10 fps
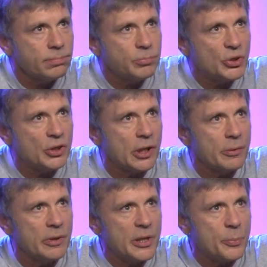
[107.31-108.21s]

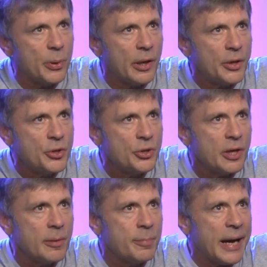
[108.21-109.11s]
slowly
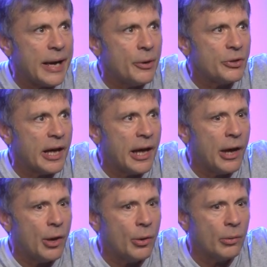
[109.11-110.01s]
plunging bow
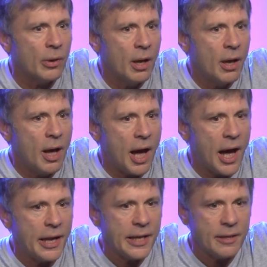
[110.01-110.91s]
down,
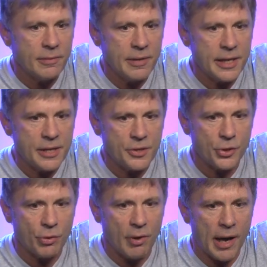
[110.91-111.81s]
and it hits
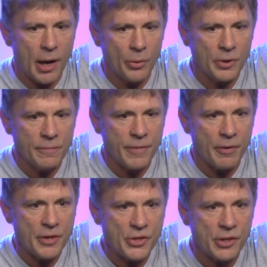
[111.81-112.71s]
the ground and
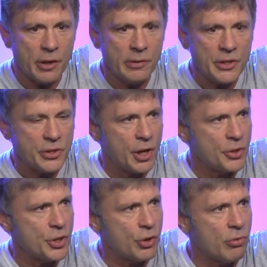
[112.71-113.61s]
very slowly
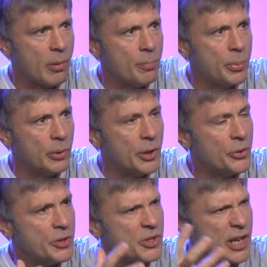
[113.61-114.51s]
starts to crumple,
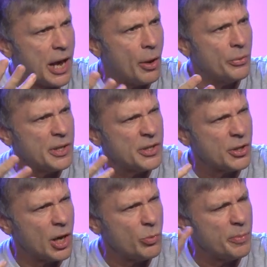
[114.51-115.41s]
and the sound
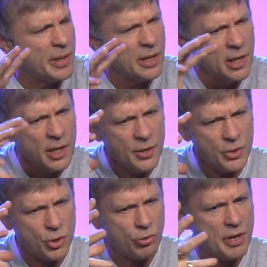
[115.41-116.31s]
inside will be
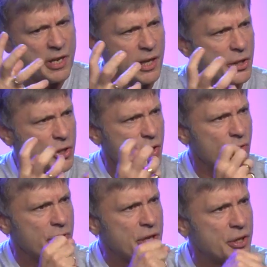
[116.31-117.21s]
creaking and
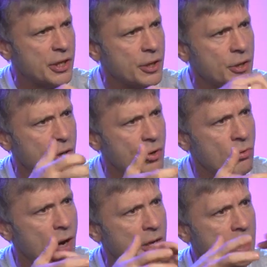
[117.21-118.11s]
screeching and
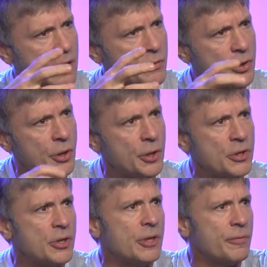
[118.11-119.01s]
grinding of
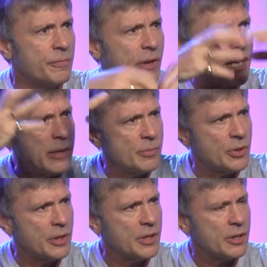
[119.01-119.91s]
girders and the flames
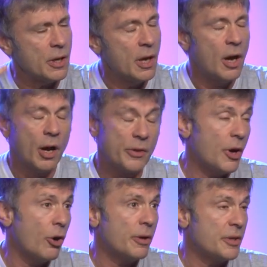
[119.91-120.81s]
and
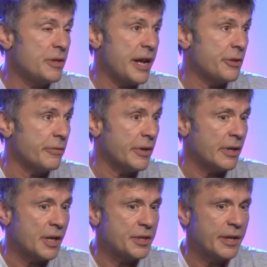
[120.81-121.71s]
the death of
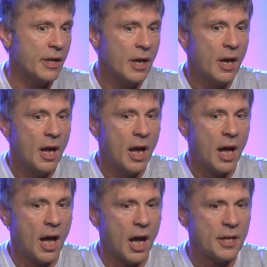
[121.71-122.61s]
it. I said,
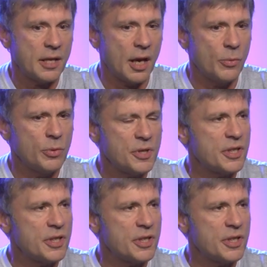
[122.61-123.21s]
I want